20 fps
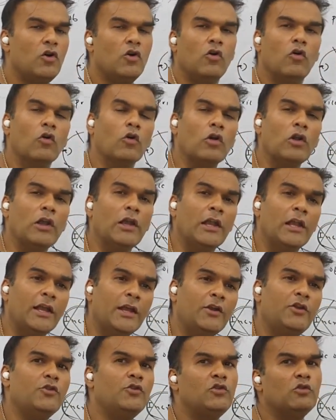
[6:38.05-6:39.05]

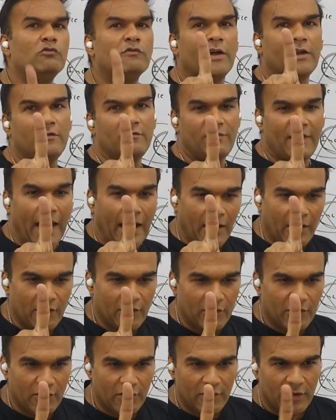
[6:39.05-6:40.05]
only due to one factor,